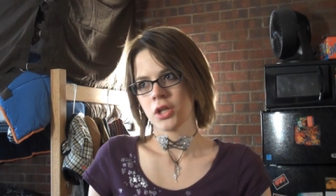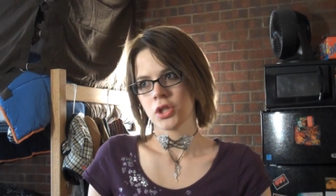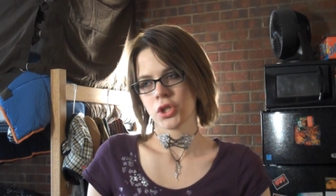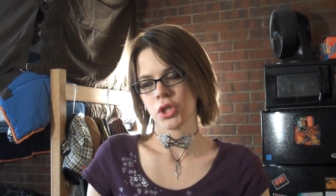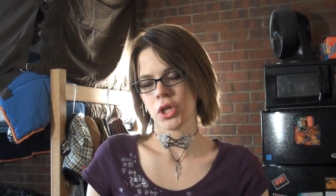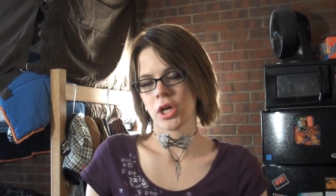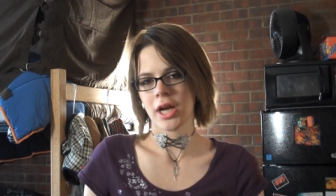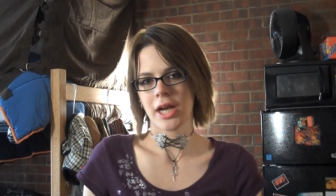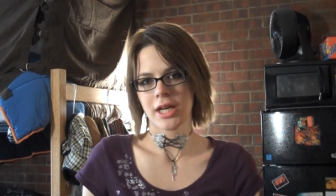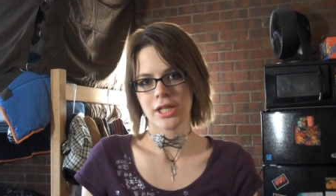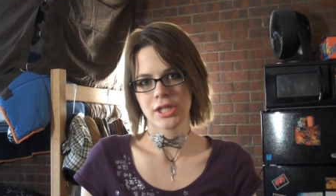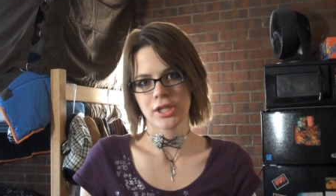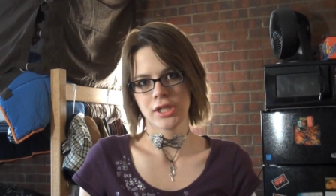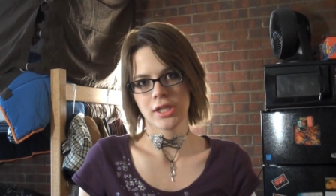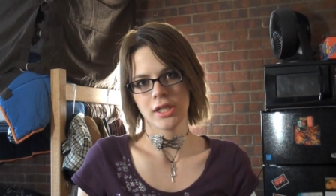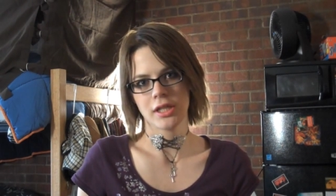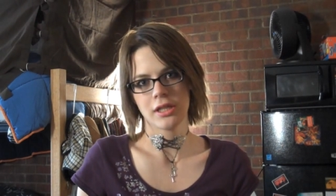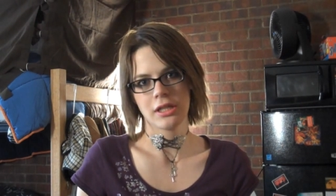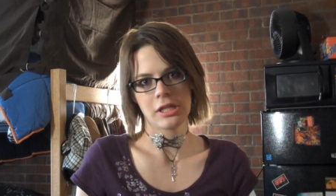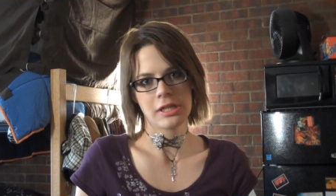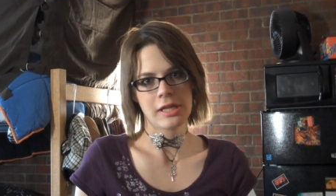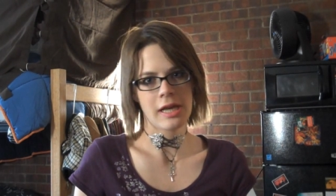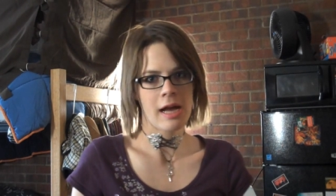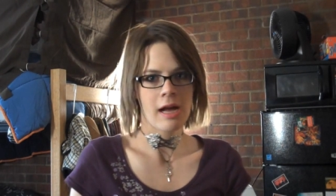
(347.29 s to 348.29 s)

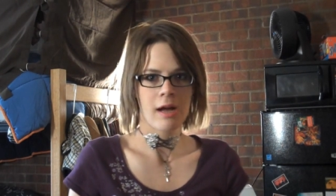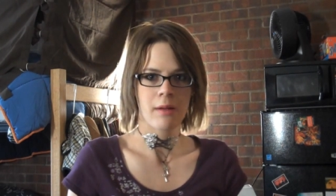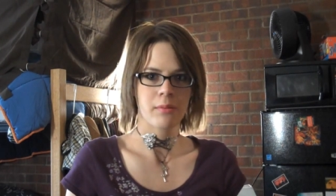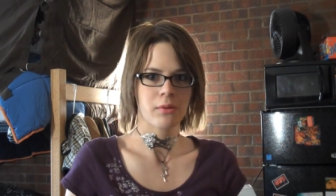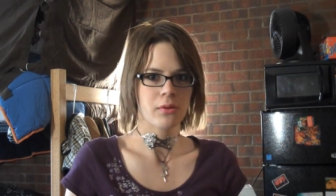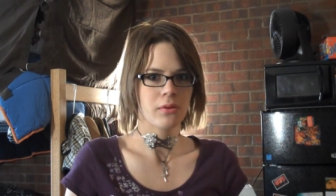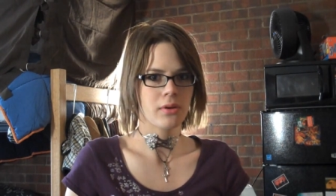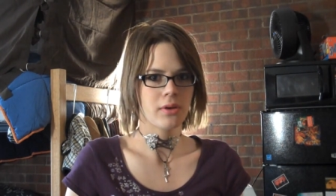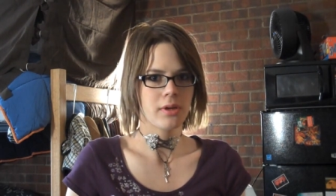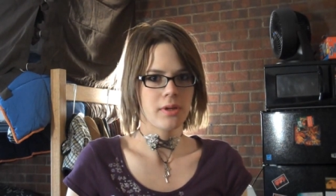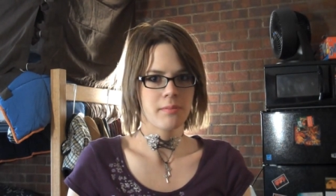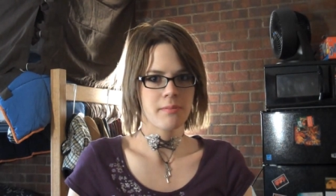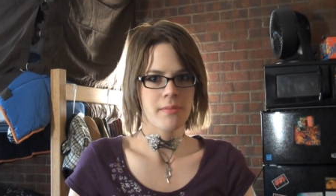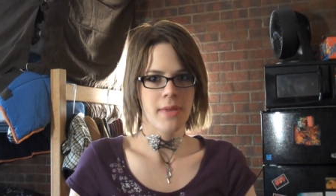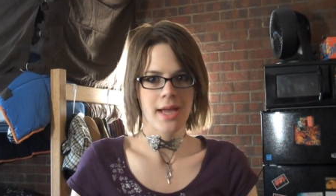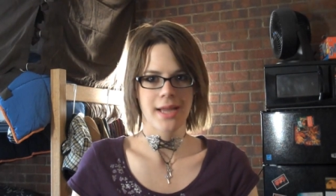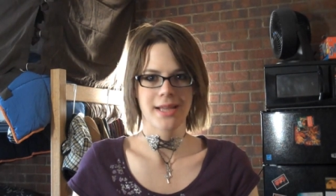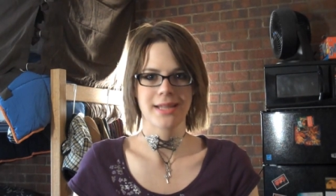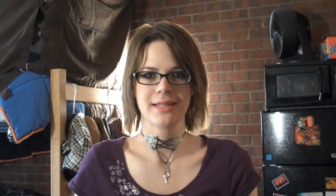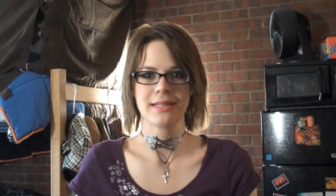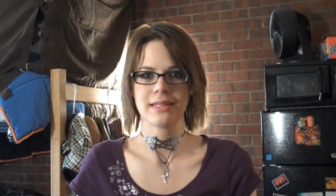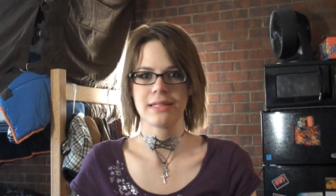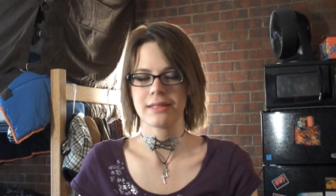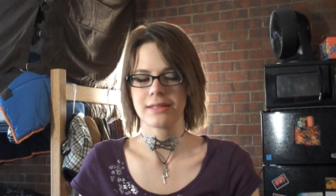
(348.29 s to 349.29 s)
trashy tabloid
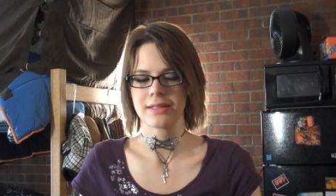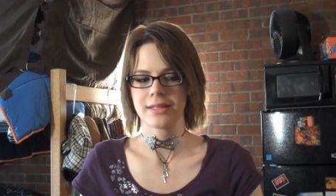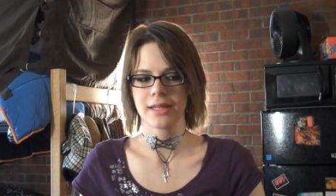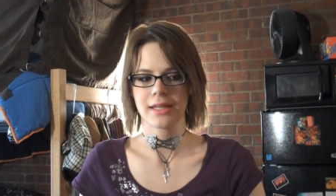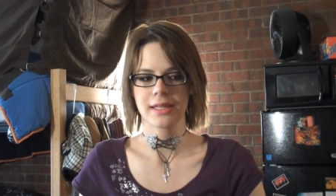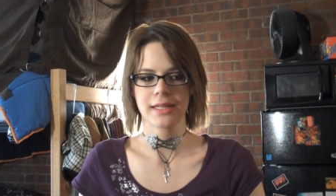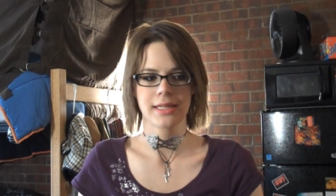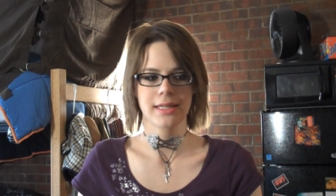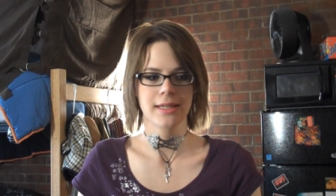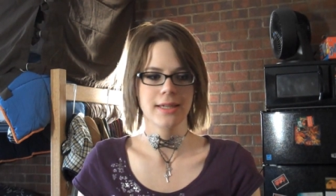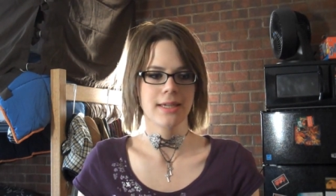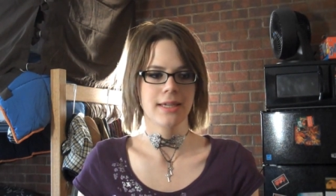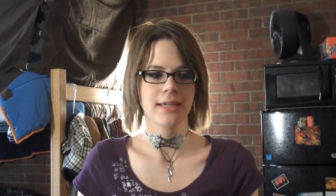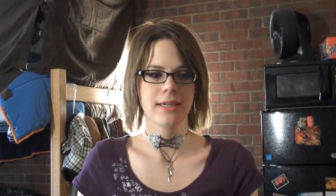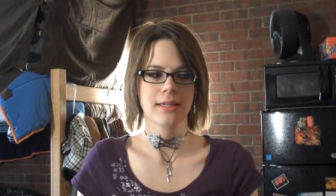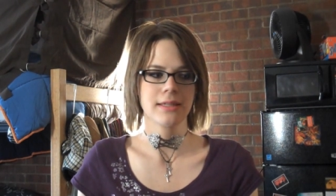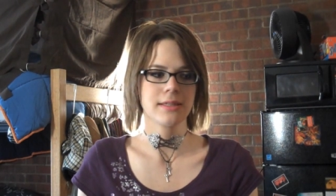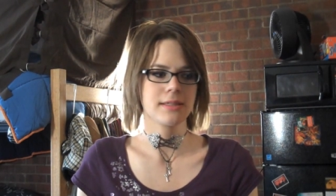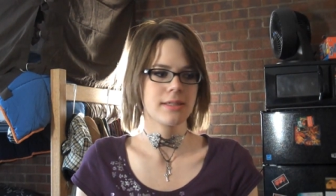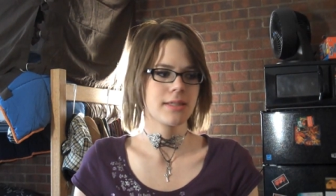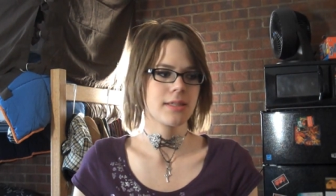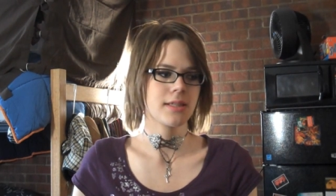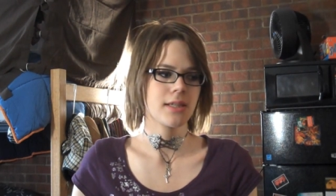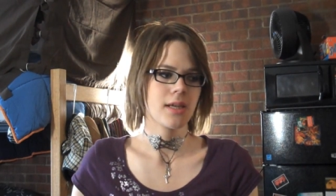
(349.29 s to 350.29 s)
magazines like
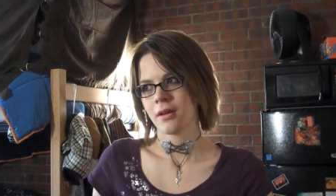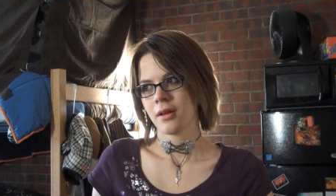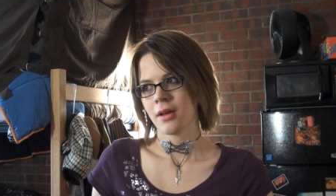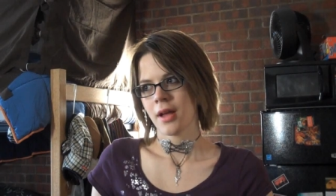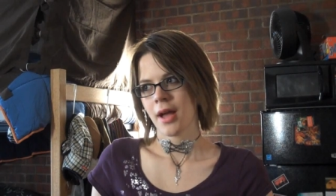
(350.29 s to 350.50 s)
Heat.